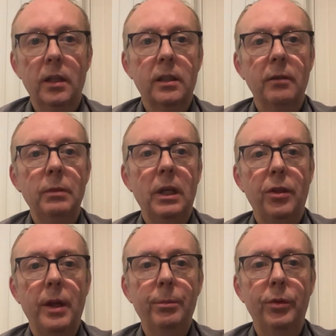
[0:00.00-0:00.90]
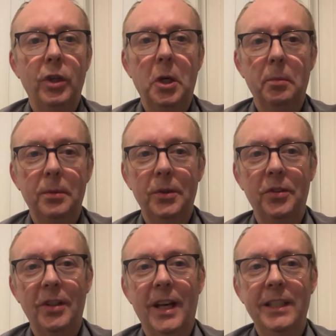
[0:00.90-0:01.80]
give me a thumbs up,
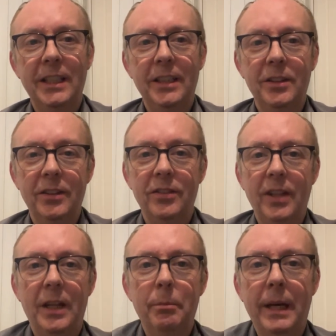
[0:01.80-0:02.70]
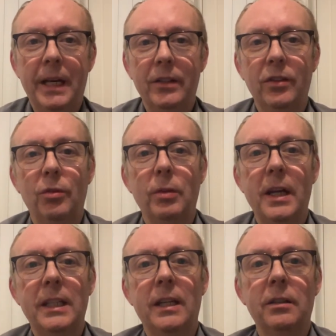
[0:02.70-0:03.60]
because I need £10
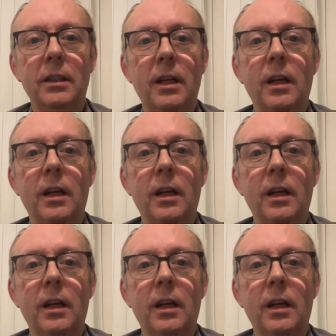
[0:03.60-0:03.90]
right now.